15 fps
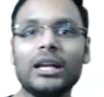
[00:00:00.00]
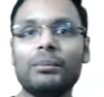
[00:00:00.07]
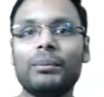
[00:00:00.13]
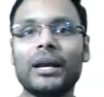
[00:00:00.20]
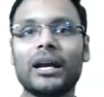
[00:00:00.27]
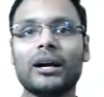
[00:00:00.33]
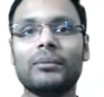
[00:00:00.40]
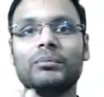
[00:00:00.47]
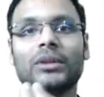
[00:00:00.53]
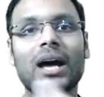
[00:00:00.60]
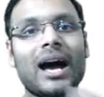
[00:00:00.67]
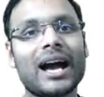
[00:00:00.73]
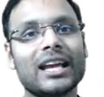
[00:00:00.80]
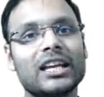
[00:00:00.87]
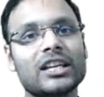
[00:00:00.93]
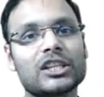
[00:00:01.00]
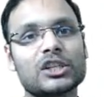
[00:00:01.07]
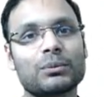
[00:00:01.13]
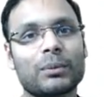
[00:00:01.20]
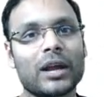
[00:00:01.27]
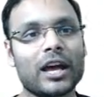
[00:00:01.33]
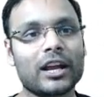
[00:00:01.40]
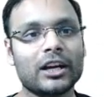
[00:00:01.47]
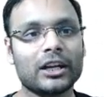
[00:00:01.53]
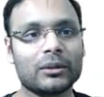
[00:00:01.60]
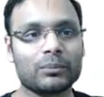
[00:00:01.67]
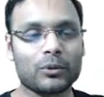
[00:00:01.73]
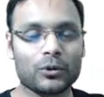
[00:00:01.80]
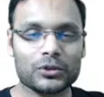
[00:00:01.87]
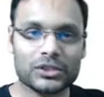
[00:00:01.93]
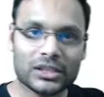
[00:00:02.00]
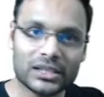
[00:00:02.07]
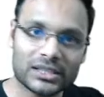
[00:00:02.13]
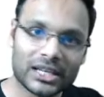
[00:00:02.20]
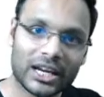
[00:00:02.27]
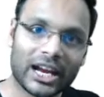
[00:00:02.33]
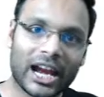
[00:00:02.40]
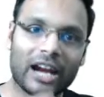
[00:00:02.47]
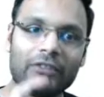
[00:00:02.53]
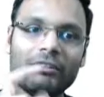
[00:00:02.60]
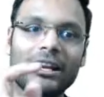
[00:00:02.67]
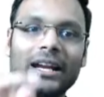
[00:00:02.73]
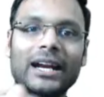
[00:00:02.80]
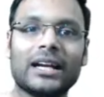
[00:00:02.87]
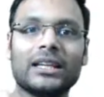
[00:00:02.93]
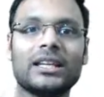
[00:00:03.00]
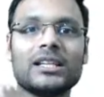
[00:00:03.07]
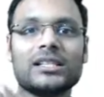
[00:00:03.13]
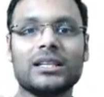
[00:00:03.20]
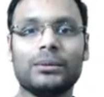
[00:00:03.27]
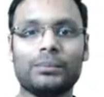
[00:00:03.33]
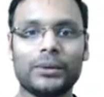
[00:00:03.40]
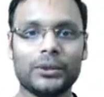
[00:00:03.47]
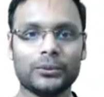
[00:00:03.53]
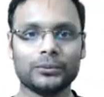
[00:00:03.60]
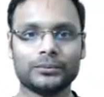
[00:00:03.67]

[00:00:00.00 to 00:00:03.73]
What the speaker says: become the highest priority process and will get the CPU.